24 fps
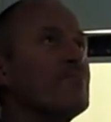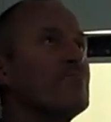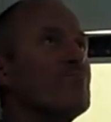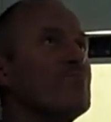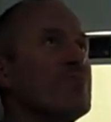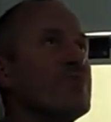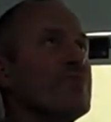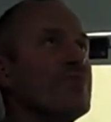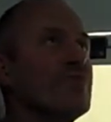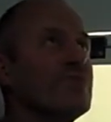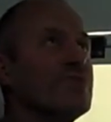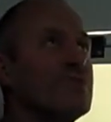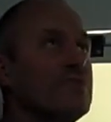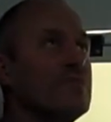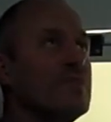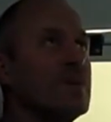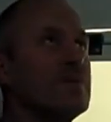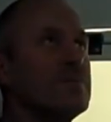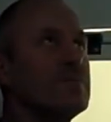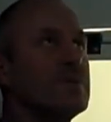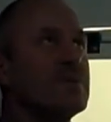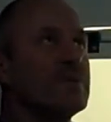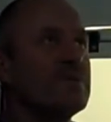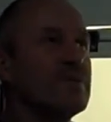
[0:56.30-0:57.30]
we thought it
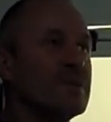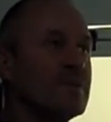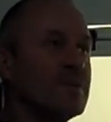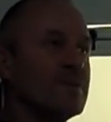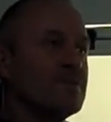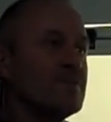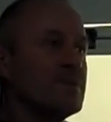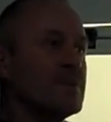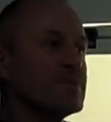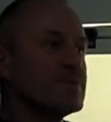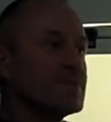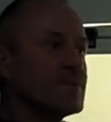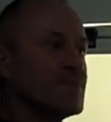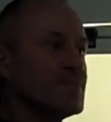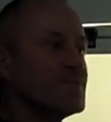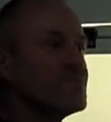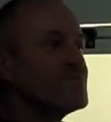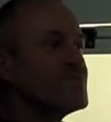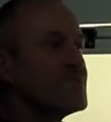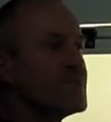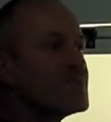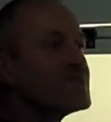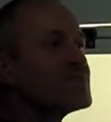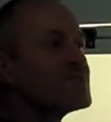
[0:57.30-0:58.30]
might be in the
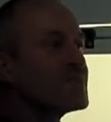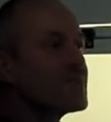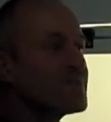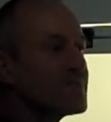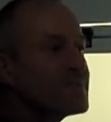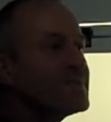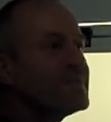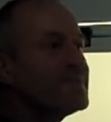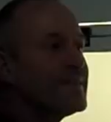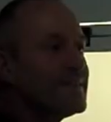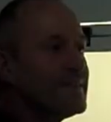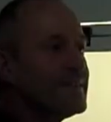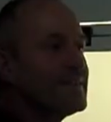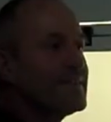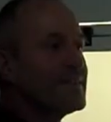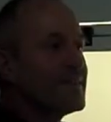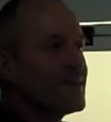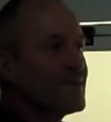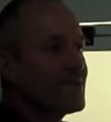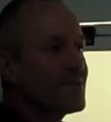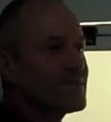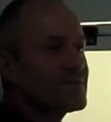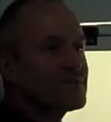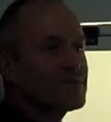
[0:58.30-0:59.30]
mitochondria. So
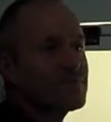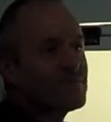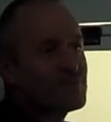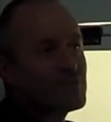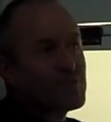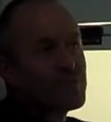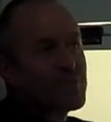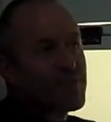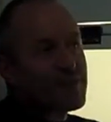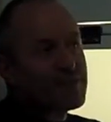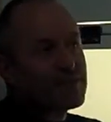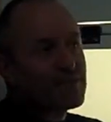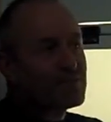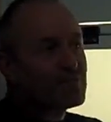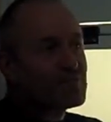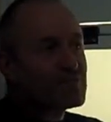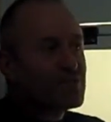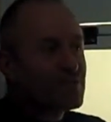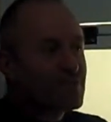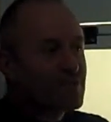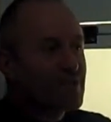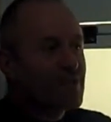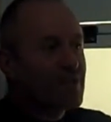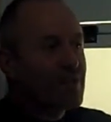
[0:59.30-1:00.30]
in order to prove that,
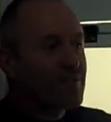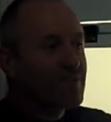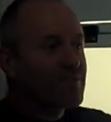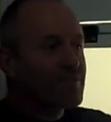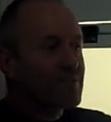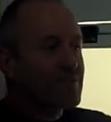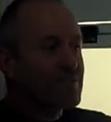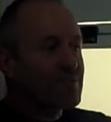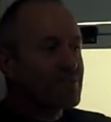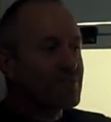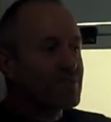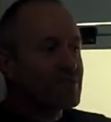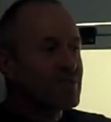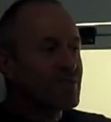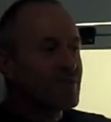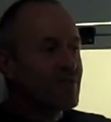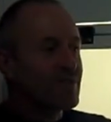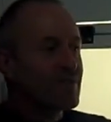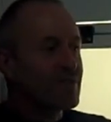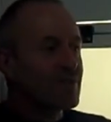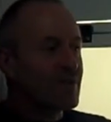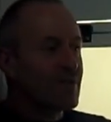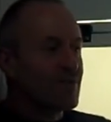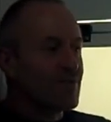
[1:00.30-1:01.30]
obviously you then have to sort of
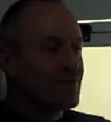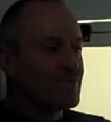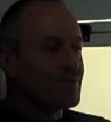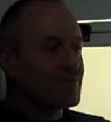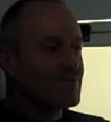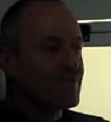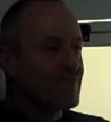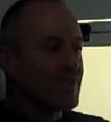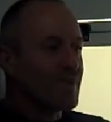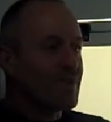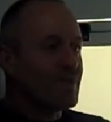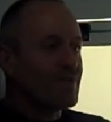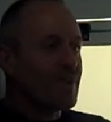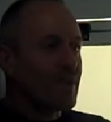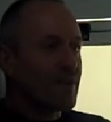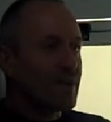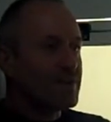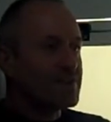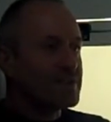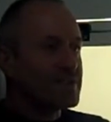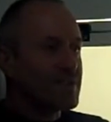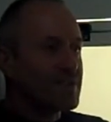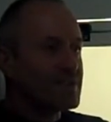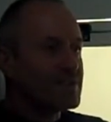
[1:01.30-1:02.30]
look for
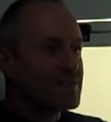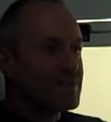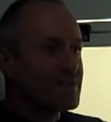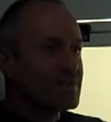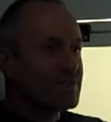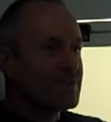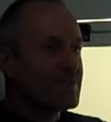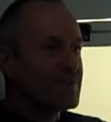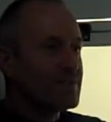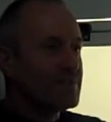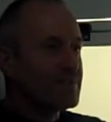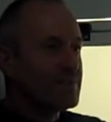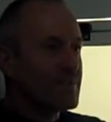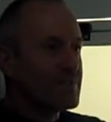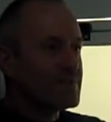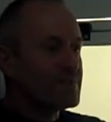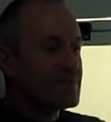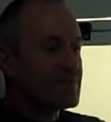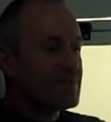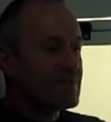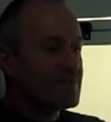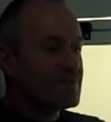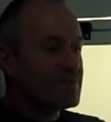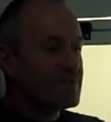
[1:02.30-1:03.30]
localization of the
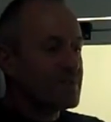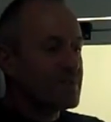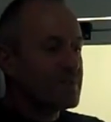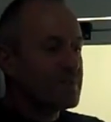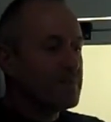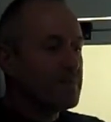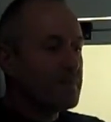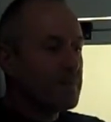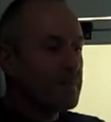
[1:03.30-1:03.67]
mitochondria,